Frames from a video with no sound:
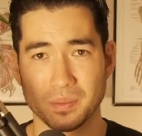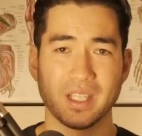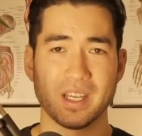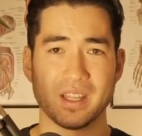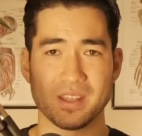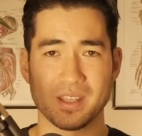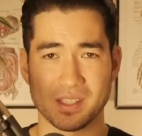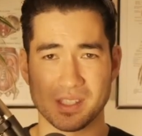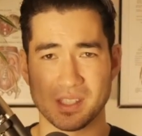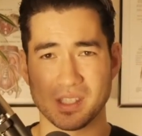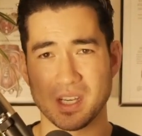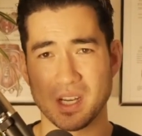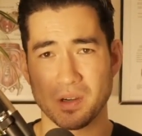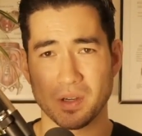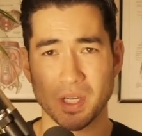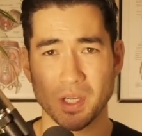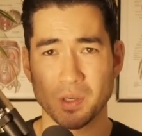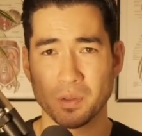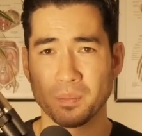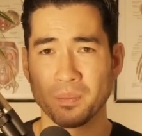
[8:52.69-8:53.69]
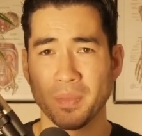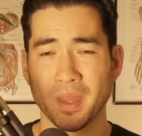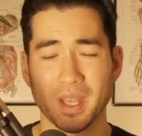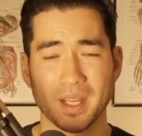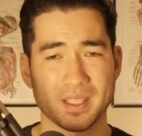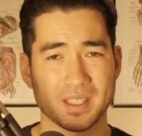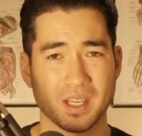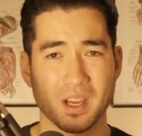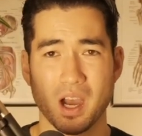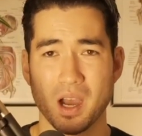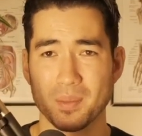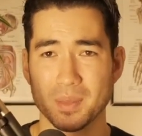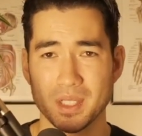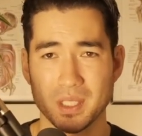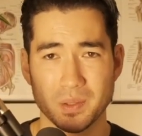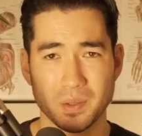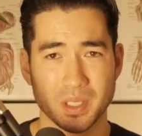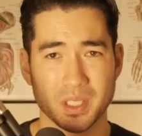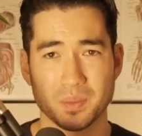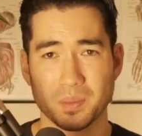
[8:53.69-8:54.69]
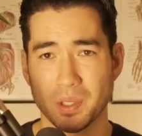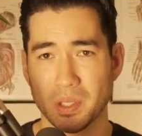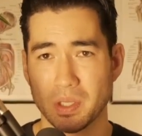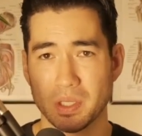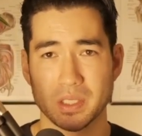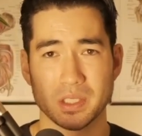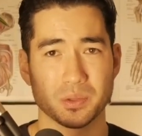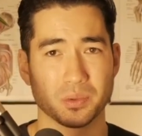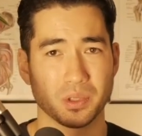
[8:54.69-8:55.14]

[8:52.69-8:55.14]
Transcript: In this scenario, it's common to experience